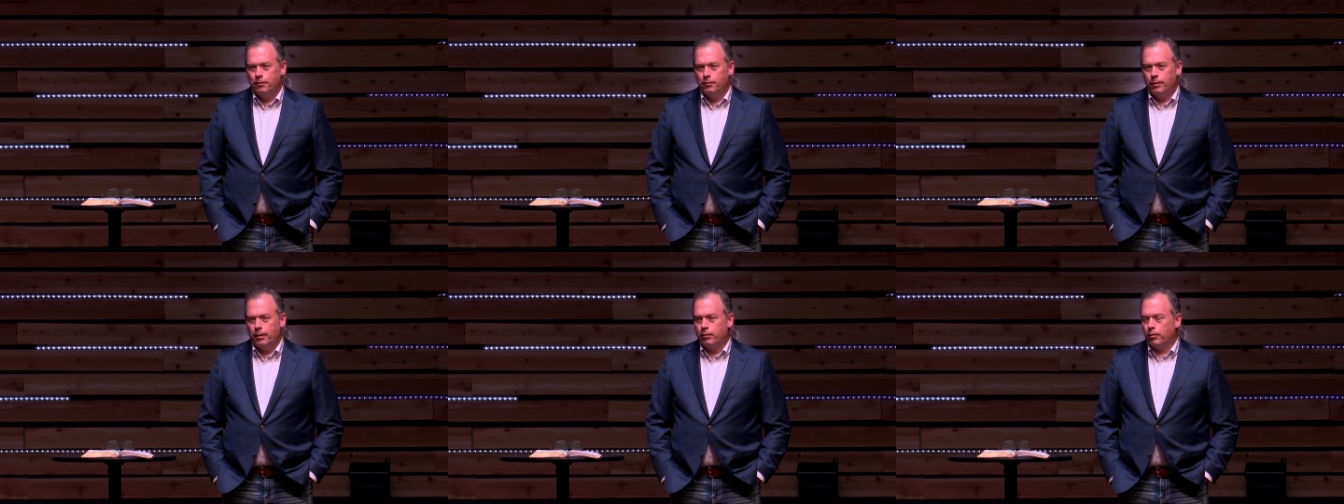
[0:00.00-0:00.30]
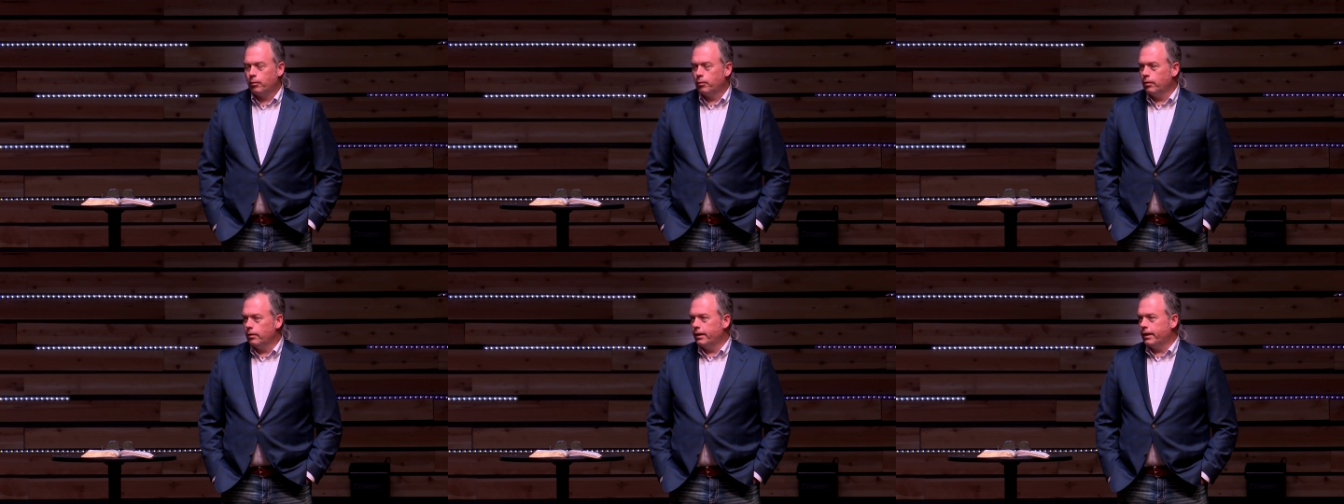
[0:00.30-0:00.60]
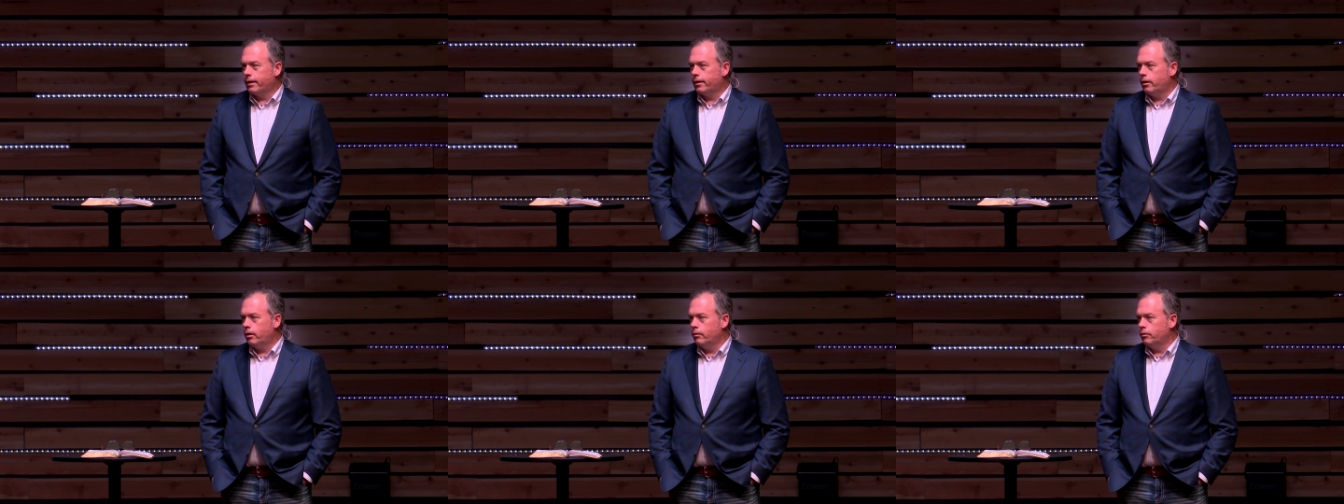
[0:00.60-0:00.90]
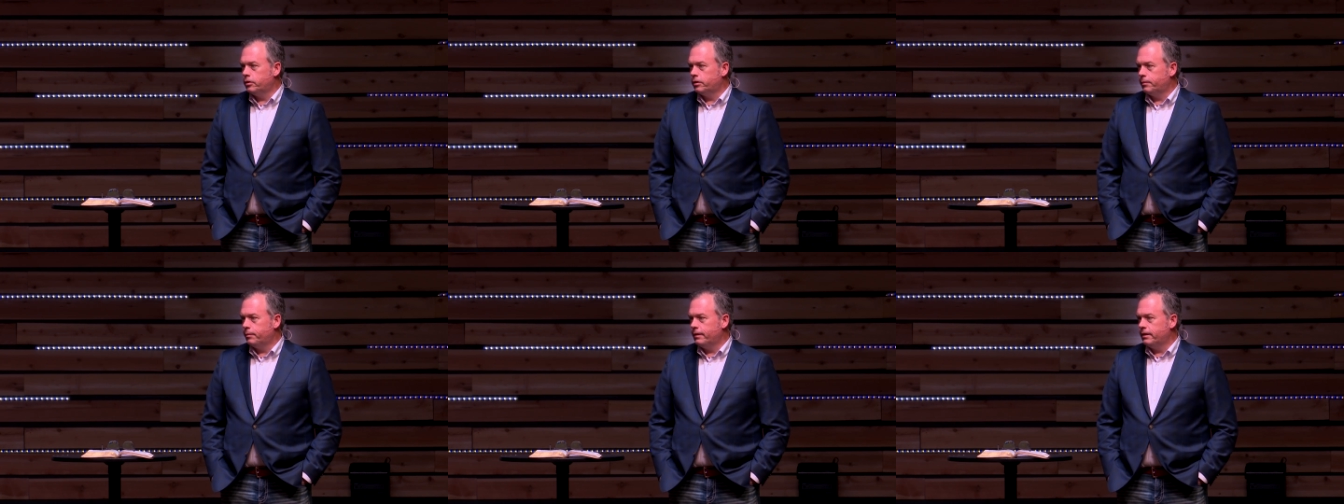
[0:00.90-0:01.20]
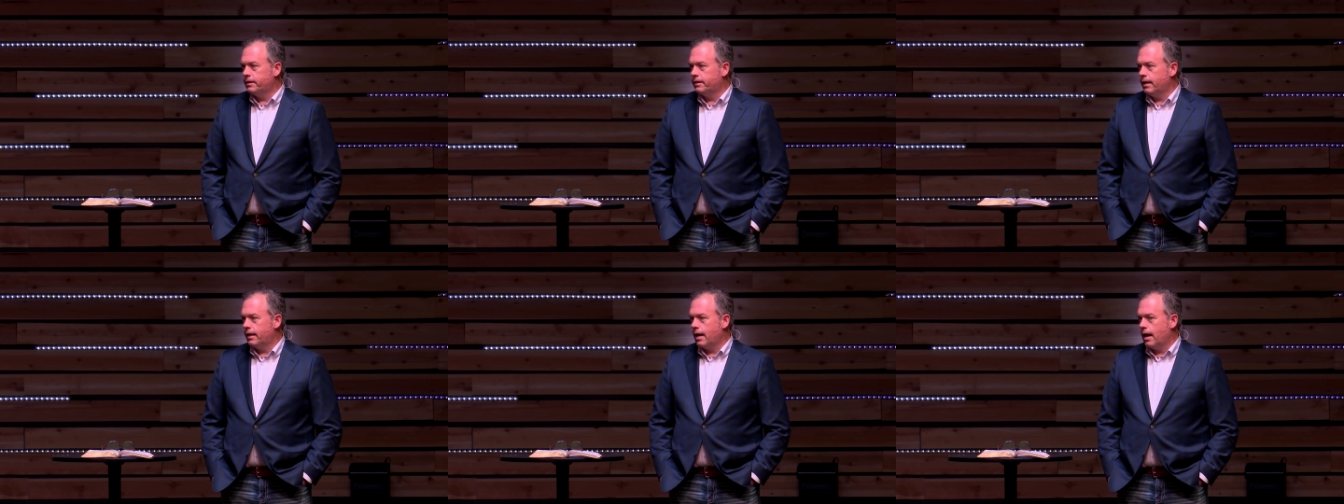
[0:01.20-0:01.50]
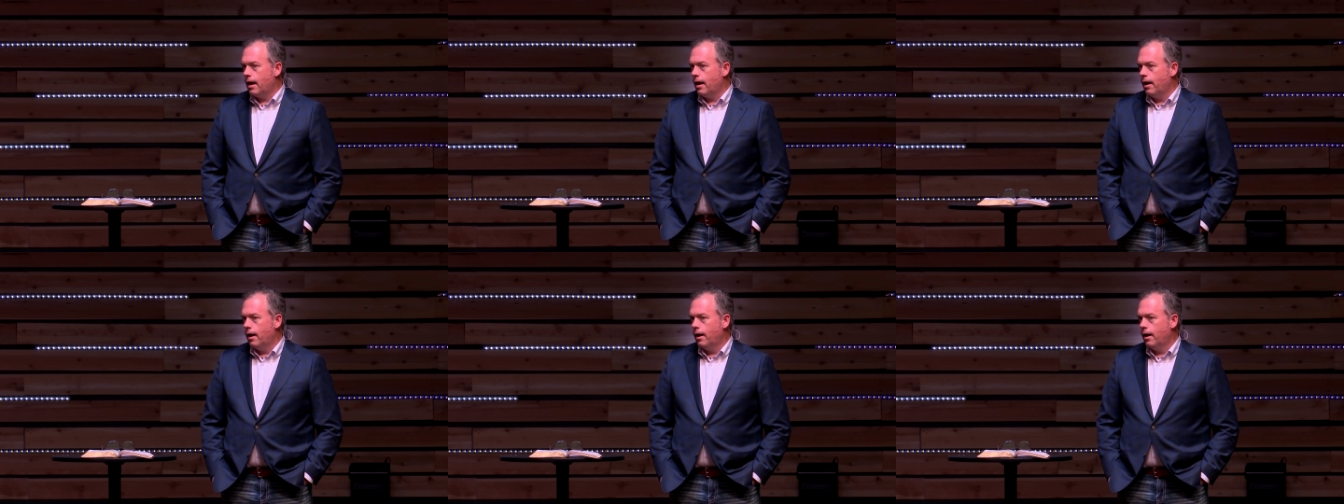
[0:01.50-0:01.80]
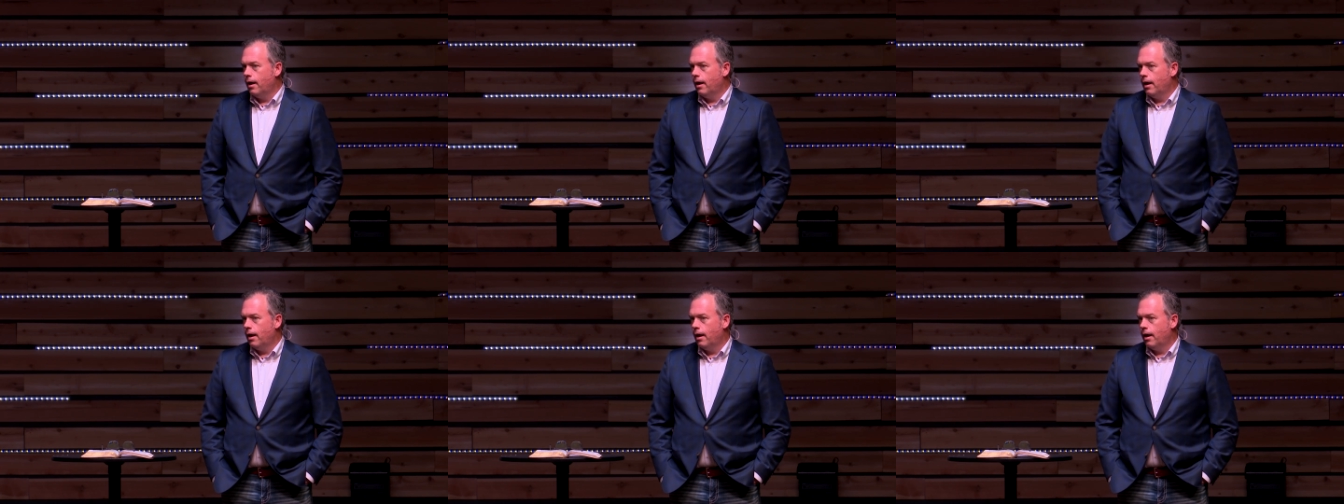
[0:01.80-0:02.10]
we were really close. He said, I,
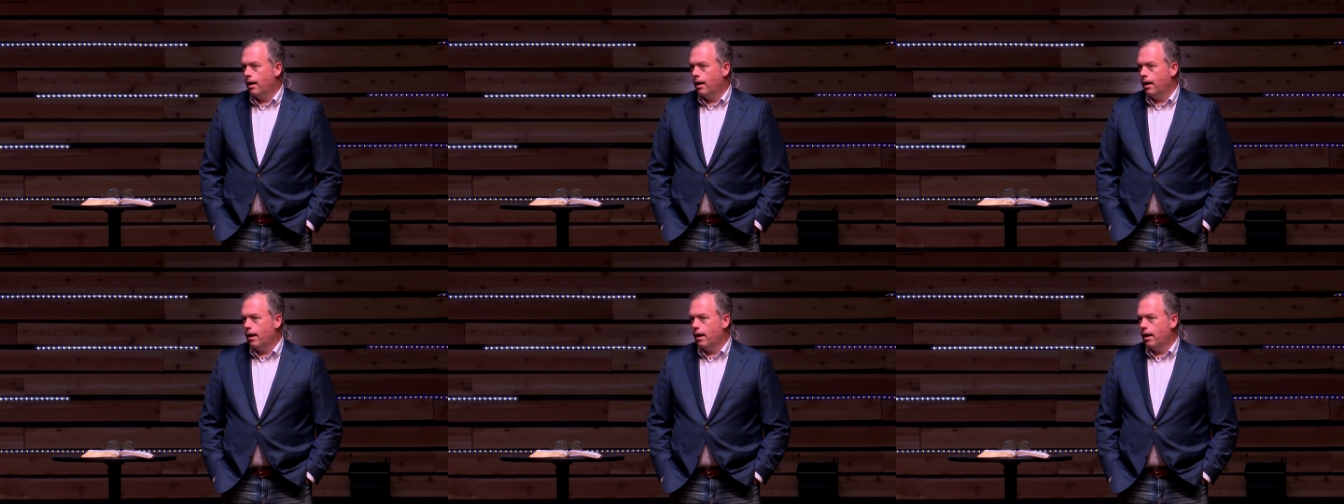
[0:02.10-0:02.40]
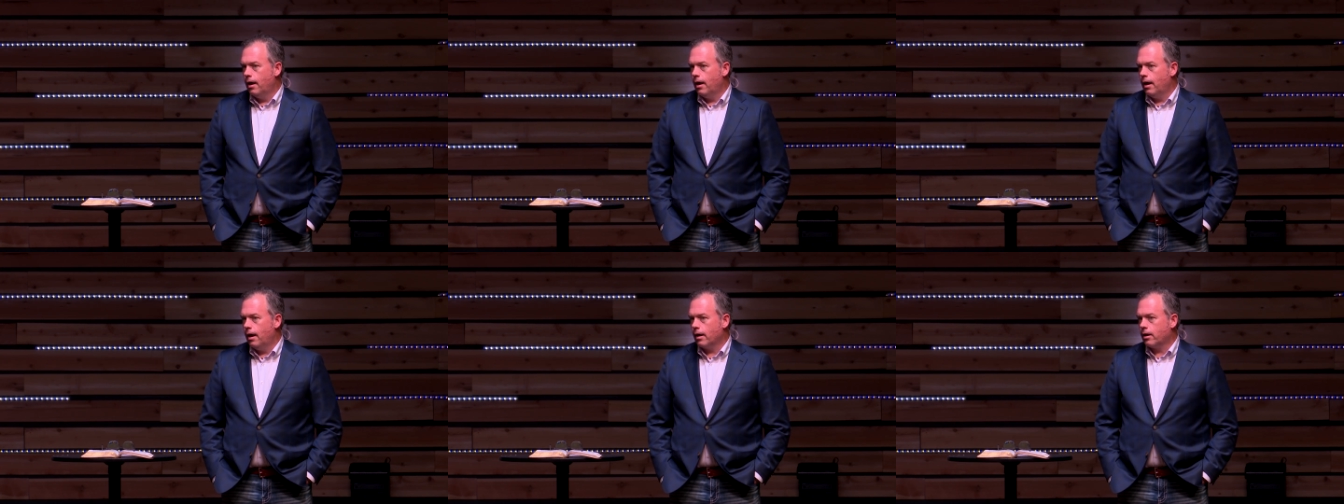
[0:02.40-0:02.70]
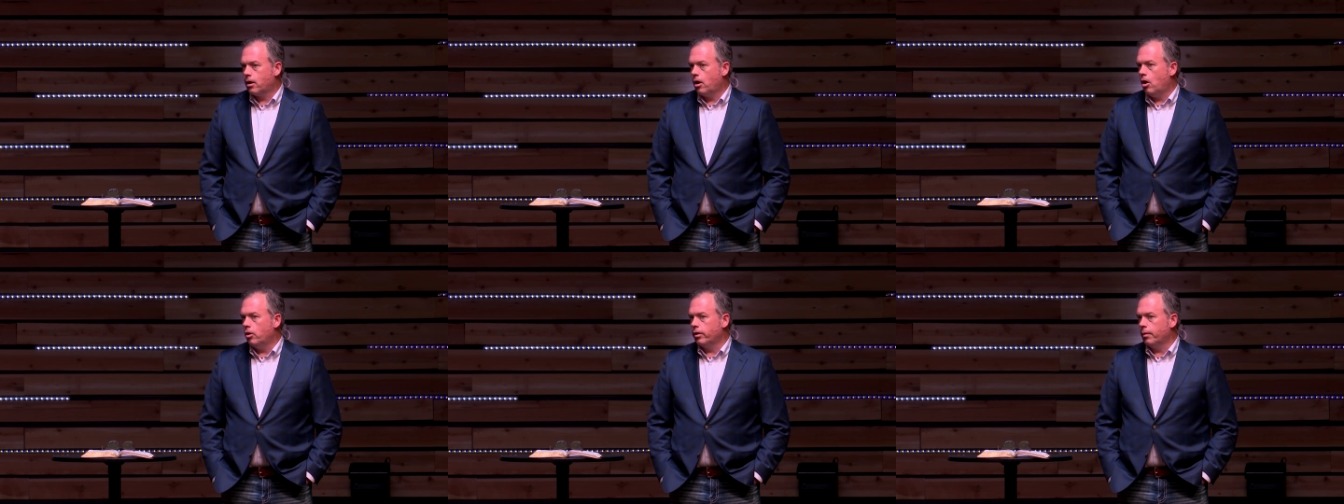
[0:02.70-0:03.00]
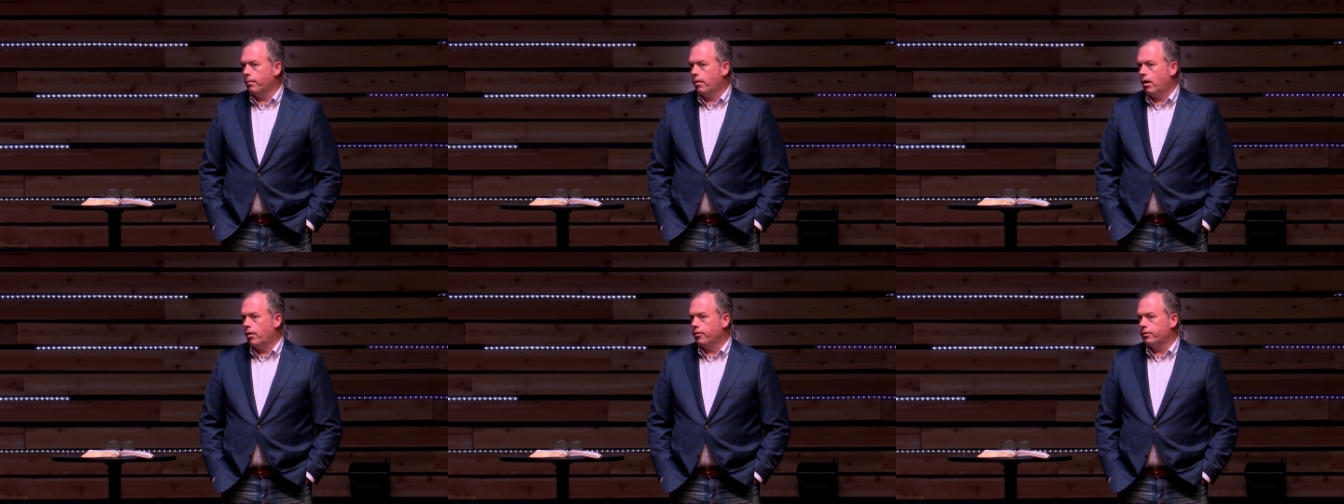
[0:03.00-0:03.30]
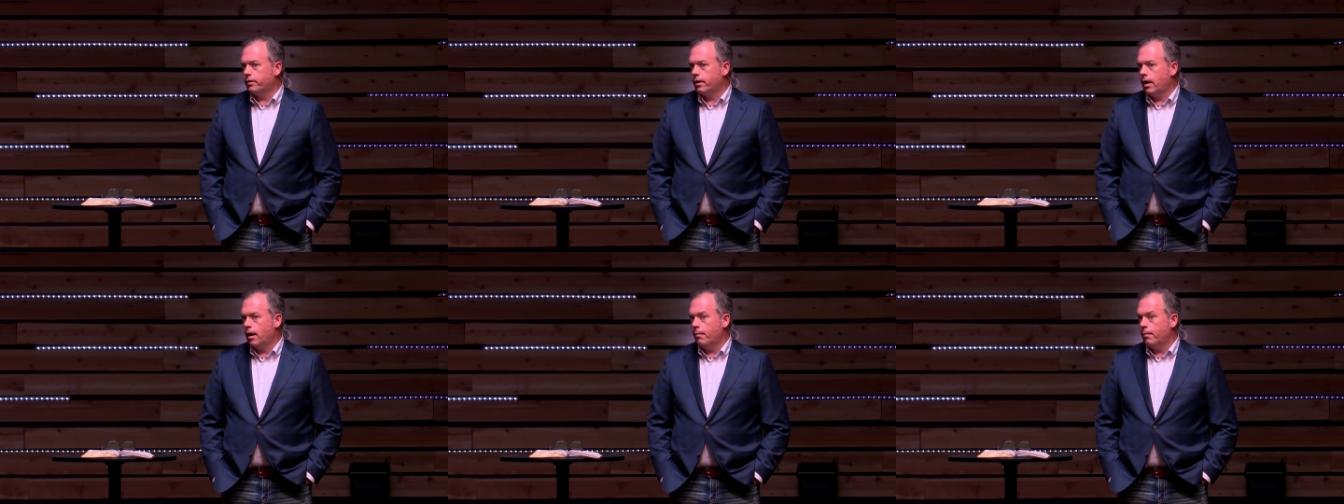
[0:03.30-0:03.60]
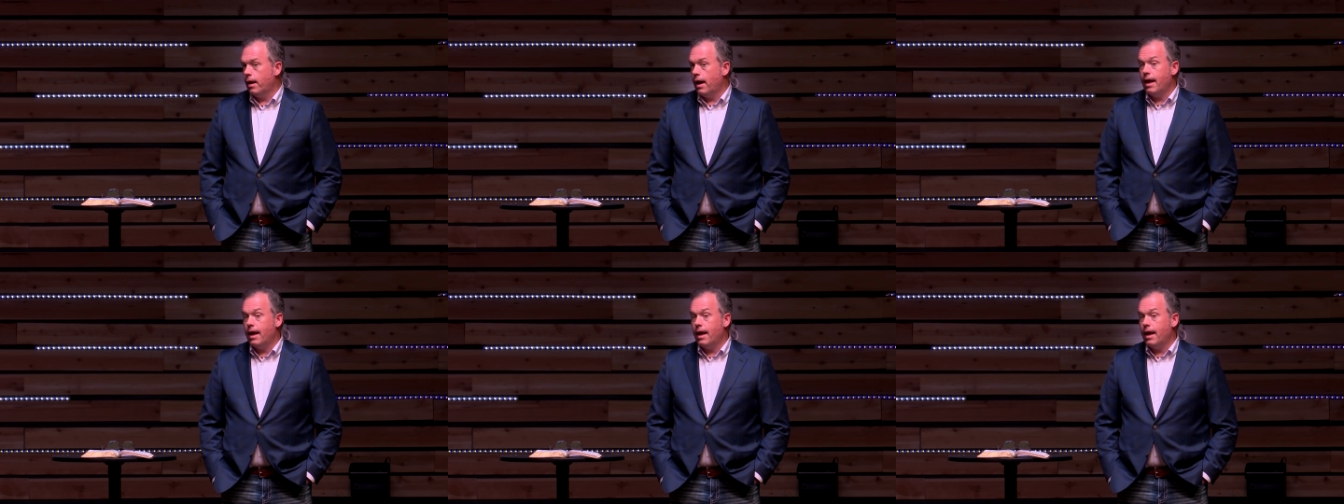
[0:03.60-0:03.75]
I called him all the time.